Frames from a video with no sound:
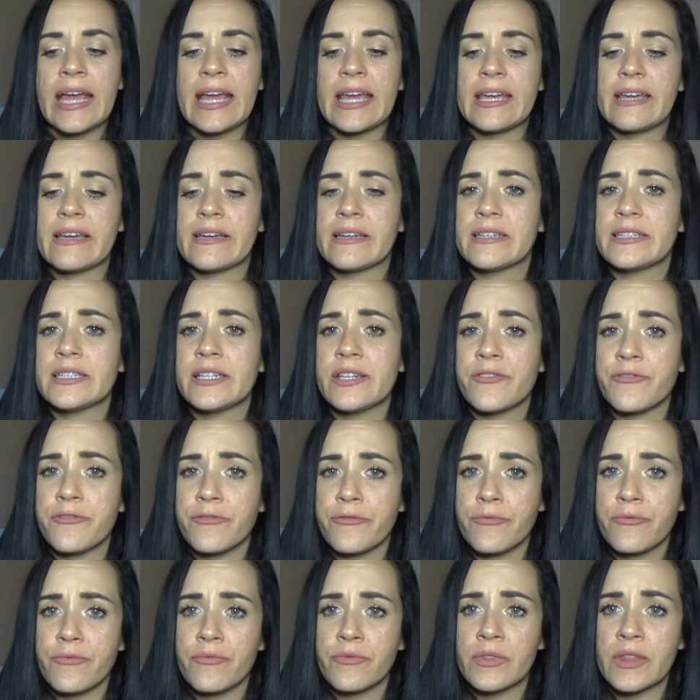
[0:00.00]
and
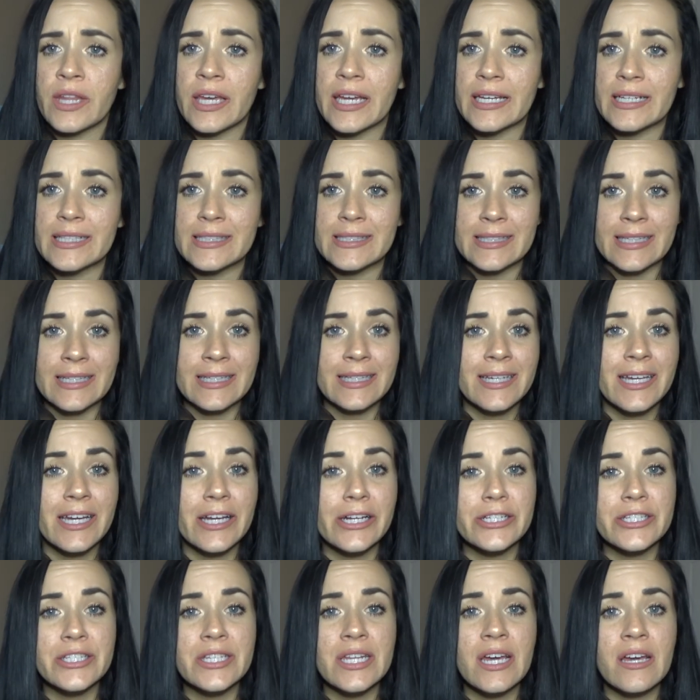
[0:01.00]
like
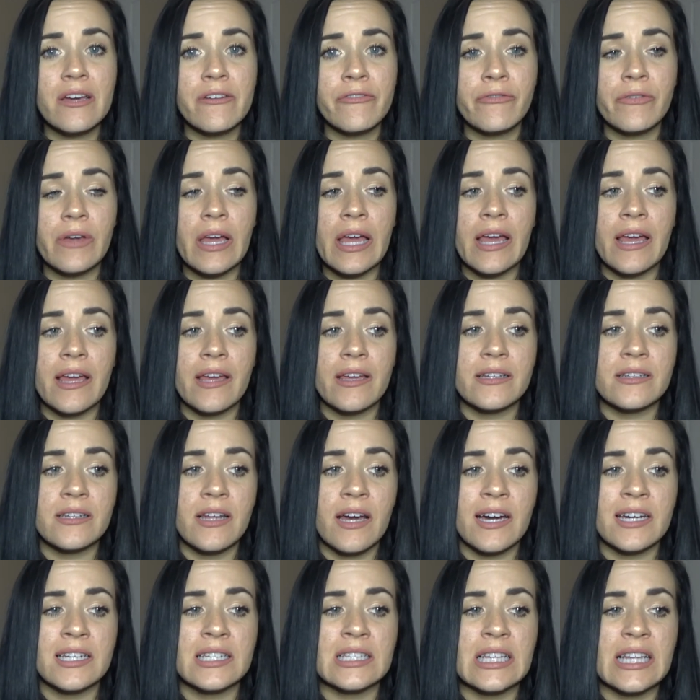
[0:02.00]
skincare stuff, and
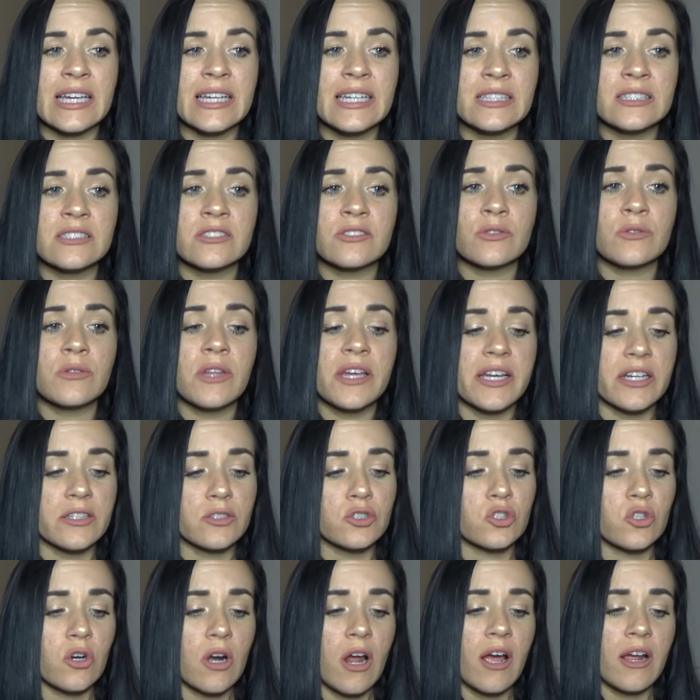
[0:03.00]
I'd like to do like a
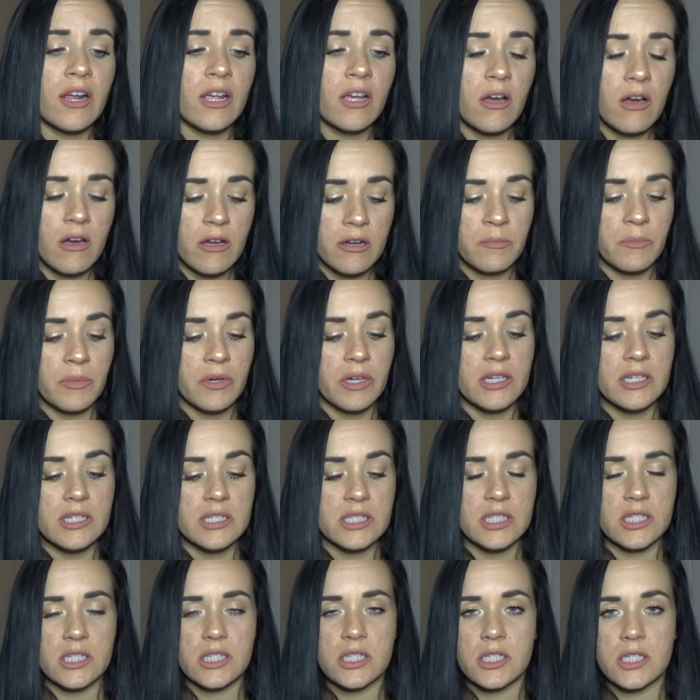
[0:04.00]
try on,
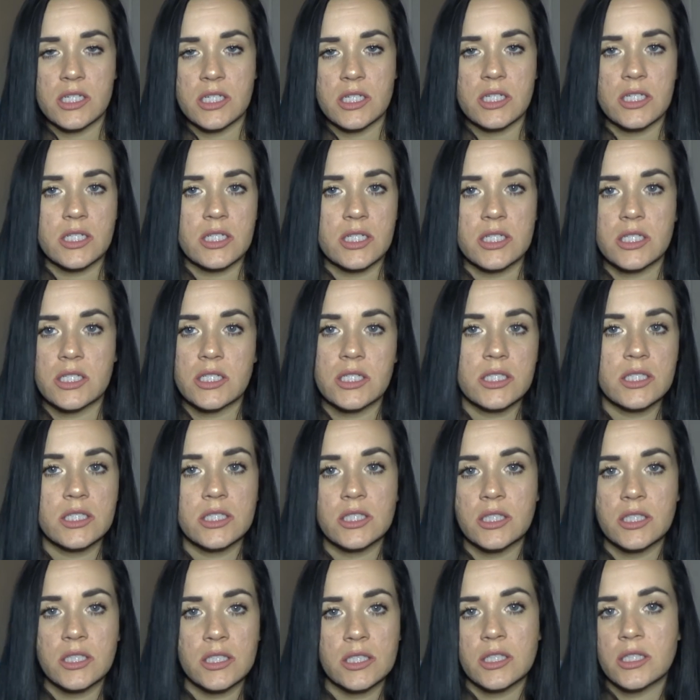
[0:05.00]
but
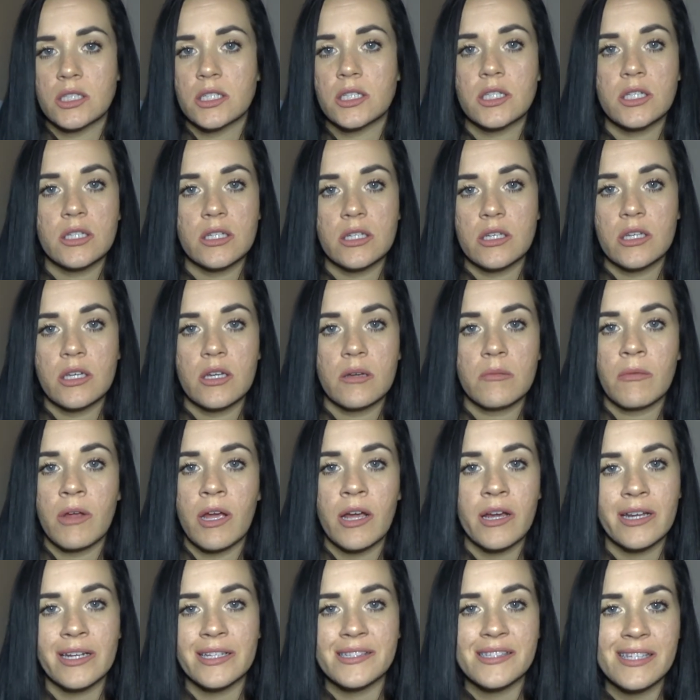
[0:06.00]
I'm
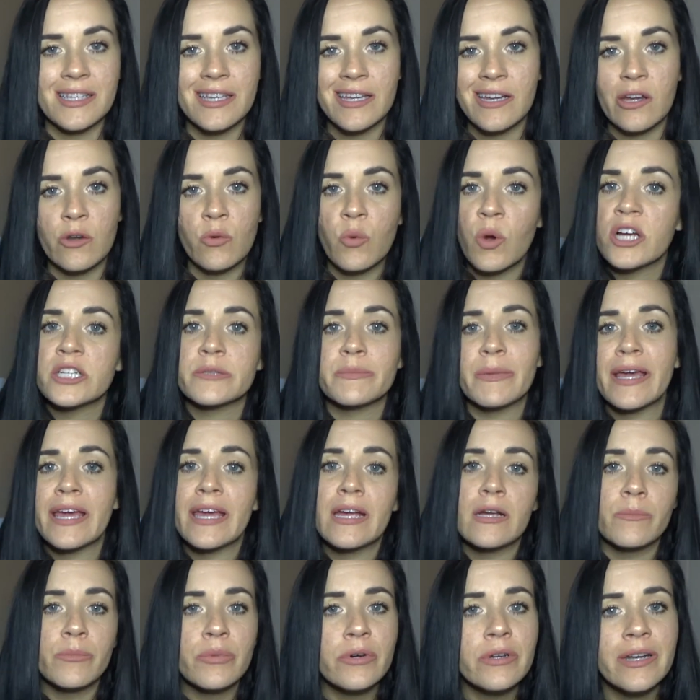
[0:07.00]
not gonna sit here and wash my
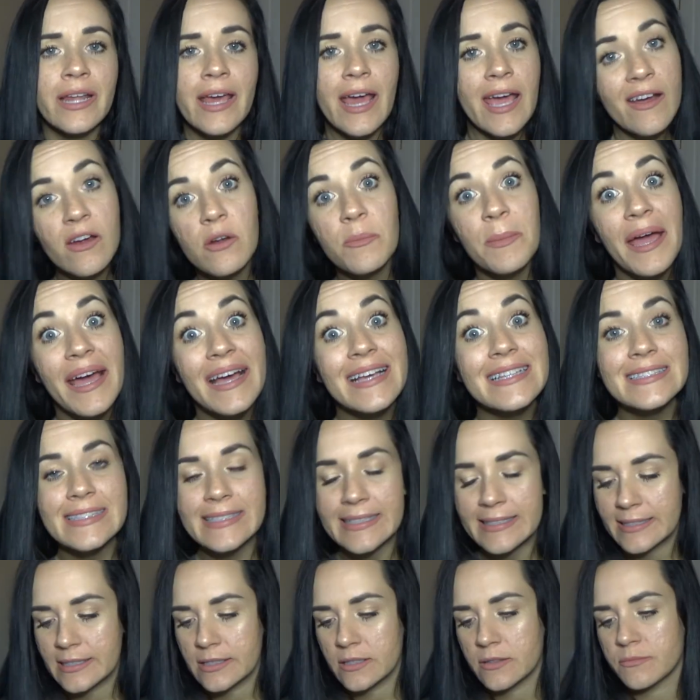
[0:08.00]
hair and put in a hair mask.
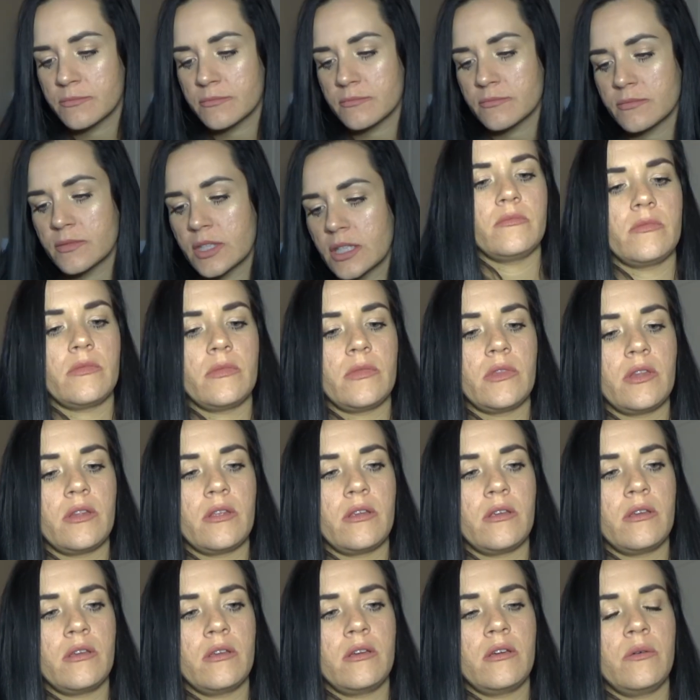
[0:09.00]

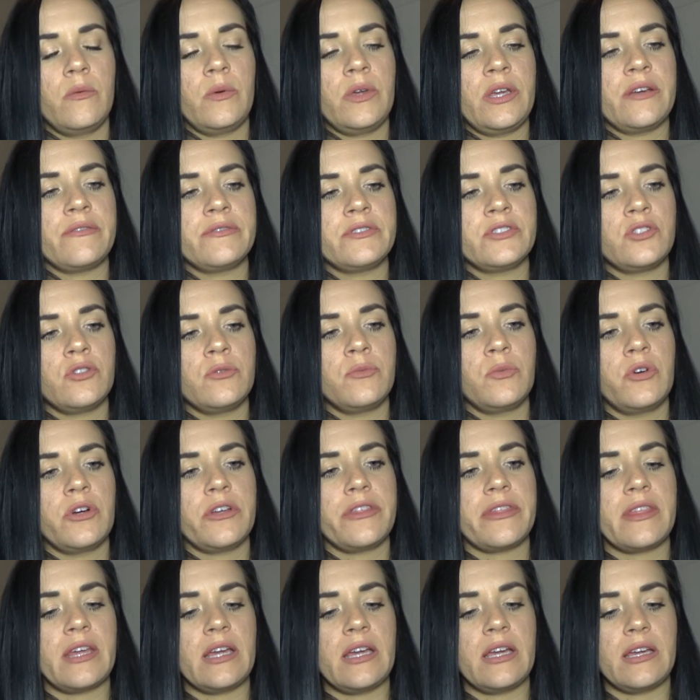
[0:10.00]
We have 2 more
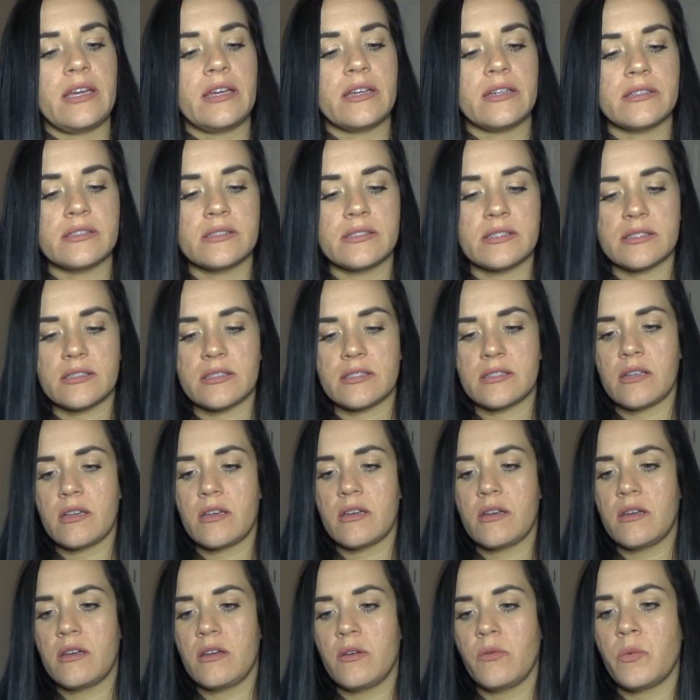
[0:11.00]
things.
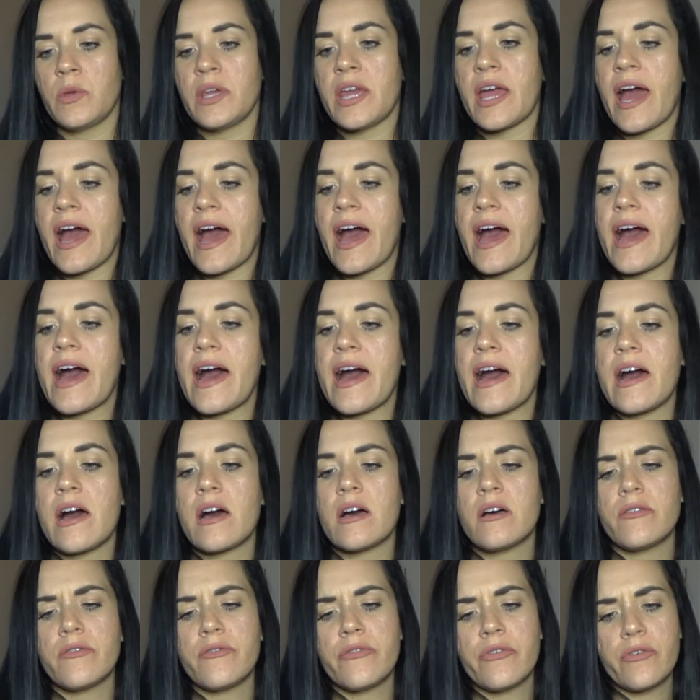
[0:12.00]
We
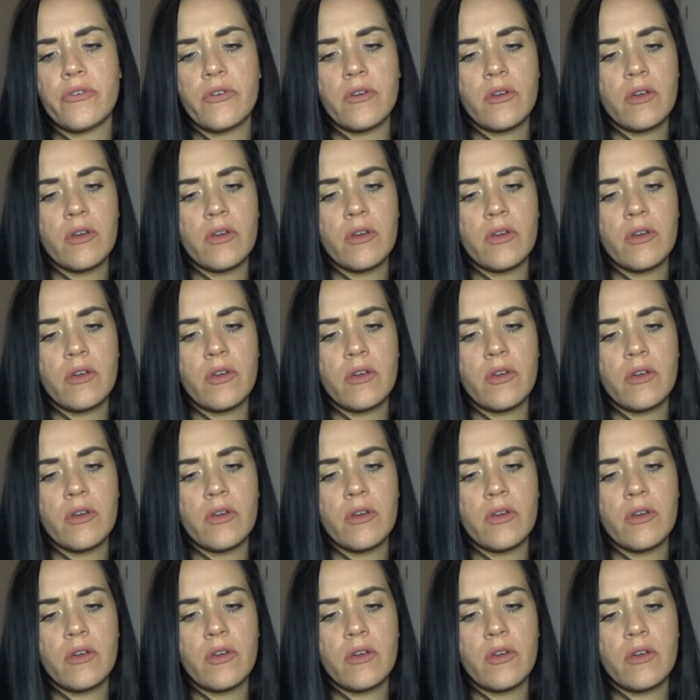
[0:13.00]
have